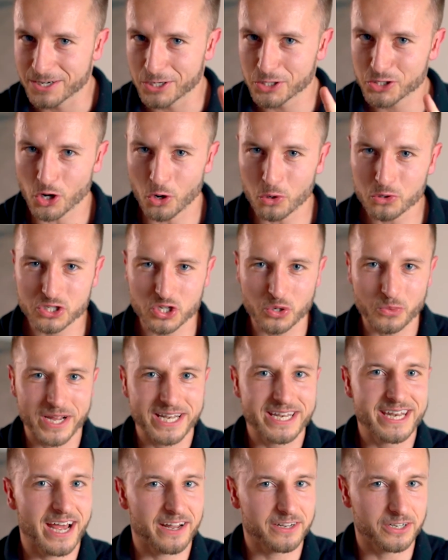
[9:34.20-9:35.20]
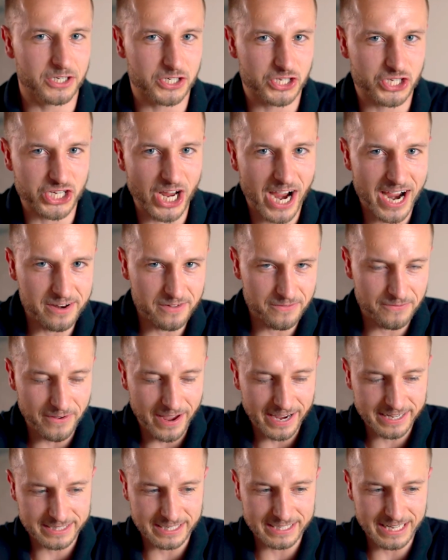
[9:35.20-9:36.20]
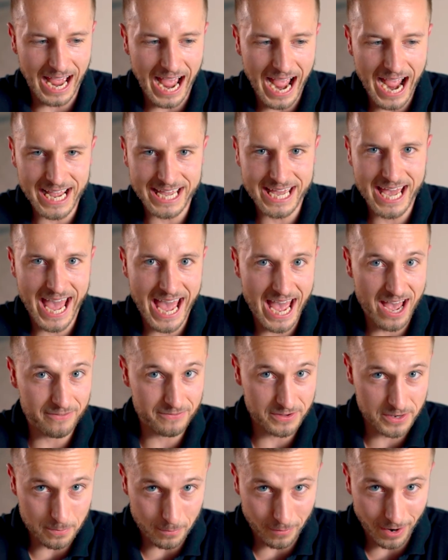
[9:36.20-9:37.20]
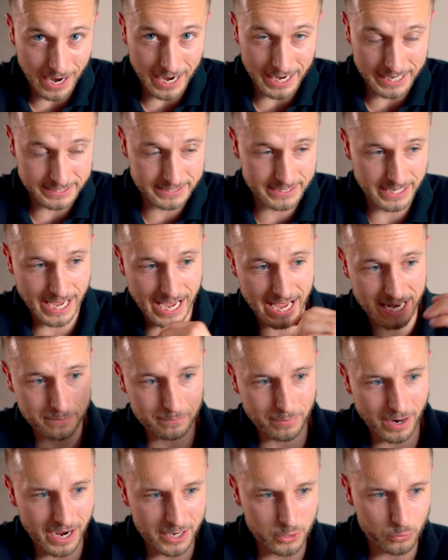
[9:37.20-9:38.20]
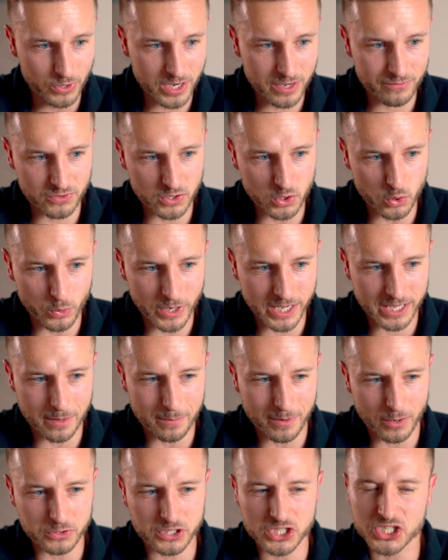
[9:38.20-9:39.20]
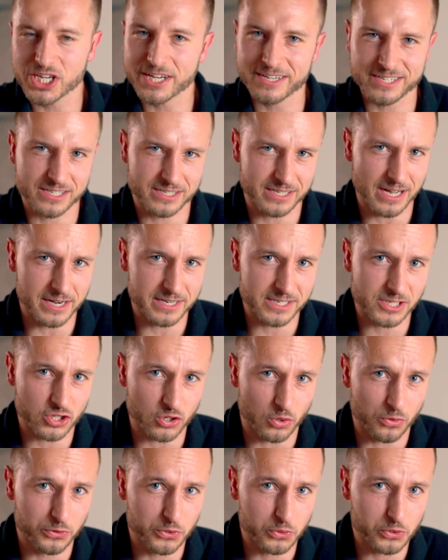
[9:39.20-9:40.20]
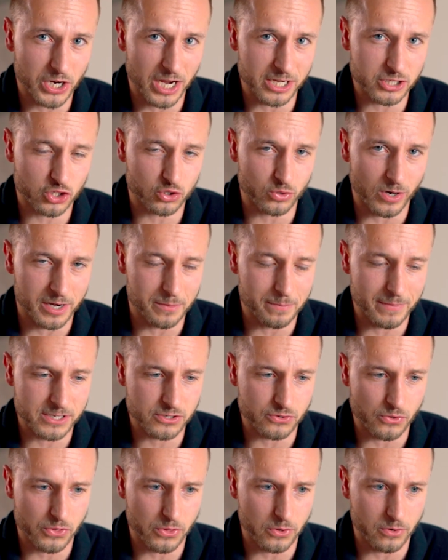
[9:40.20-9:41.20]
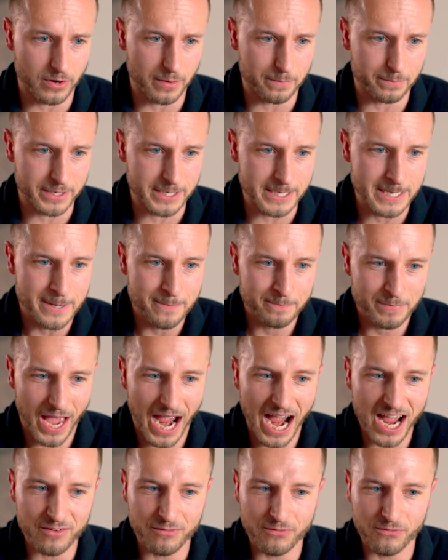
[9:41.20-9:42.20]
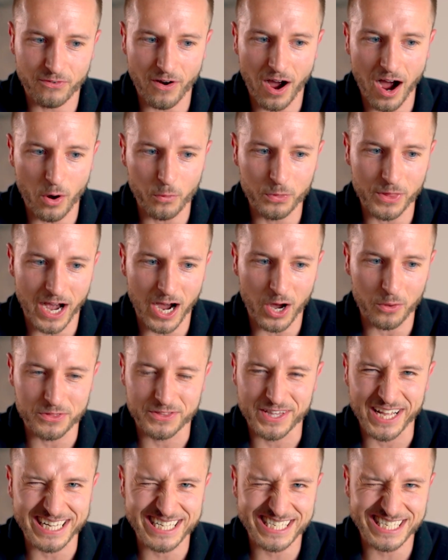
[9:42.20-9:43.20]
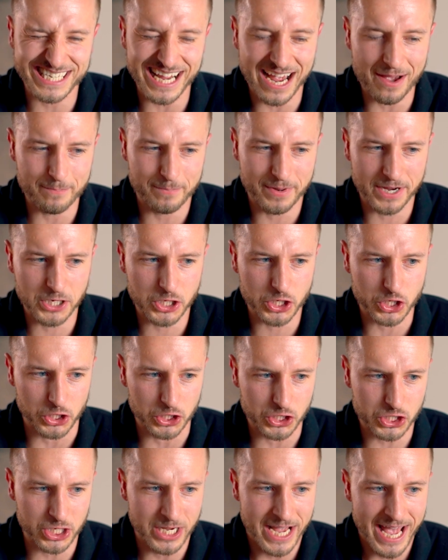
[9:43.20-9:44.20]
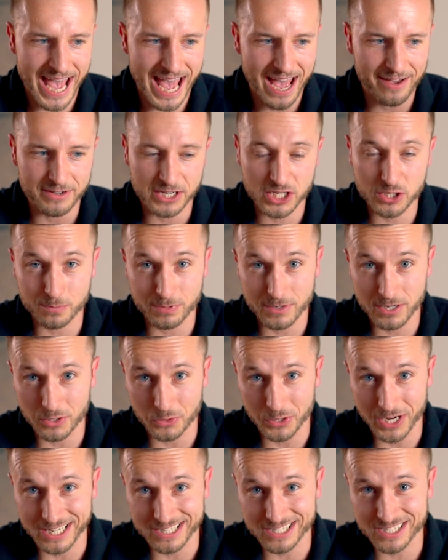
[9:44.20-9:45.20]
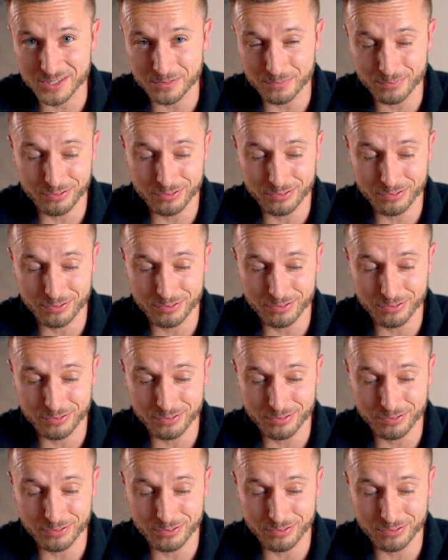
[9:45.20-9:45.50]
there's also another side effect that I have in mind, and by reviewing about 6 studies on dutasteride mesotherapy, I found out that some patients have experienced